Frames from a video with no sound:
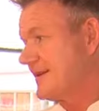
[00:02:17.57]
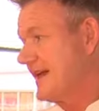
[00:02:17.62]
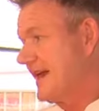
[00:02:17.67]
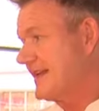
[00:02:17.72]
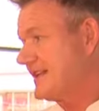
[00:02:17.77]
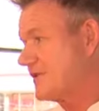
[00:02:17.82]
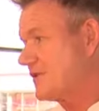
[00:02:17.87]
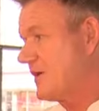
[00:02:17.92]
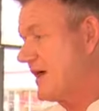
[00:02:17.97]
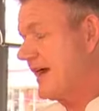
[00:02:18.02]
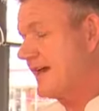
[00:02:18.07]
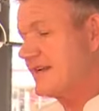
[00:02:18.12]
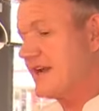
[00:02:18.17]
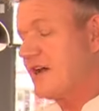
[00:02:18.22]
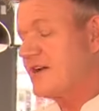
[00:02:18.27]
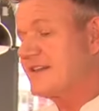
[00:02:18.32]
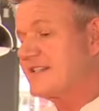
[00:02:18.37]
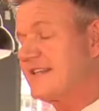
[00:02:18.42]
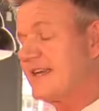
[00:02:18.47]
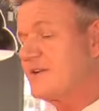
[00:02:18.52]
It's great,
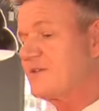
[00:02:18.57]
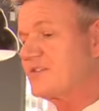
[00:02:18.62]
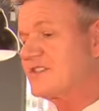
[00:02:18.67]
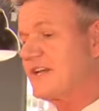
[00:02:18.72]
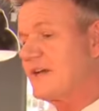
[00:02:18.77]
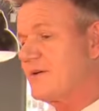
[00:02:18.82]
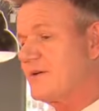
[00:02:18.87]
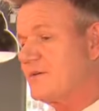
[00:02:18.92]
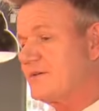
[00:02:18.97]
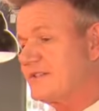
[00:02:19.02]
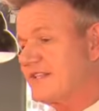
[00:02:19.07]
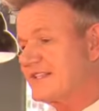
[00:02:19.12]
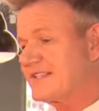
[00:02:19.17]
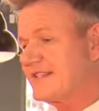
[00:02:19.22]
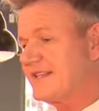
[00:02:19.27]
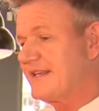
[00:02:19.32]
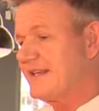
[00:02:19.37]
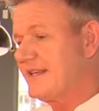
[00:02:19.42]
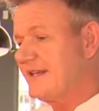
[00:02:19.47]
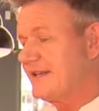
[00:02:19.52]
honestly, and also
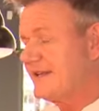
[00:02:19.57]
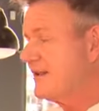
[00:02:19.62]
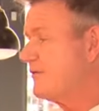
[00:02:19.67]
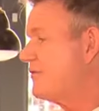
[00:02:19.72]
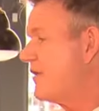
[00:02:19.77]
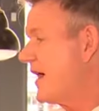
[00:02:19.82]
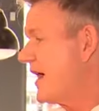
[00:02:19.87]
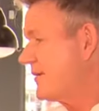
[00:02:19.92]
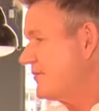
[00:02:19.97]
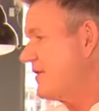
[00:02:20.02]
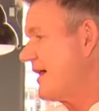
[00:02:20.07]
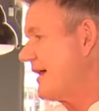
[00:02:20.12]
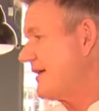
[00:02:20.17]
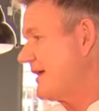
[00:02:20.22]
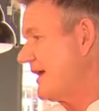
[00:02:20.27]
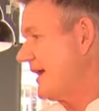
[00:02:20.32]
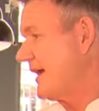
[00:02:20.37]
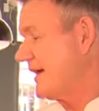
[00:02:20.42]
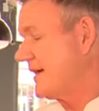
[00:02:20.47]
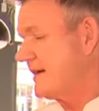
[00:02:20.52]
just the, the vibe around
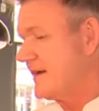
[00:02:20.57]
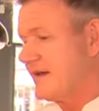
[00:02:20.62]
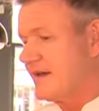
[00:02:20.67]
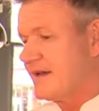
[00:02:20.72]
here.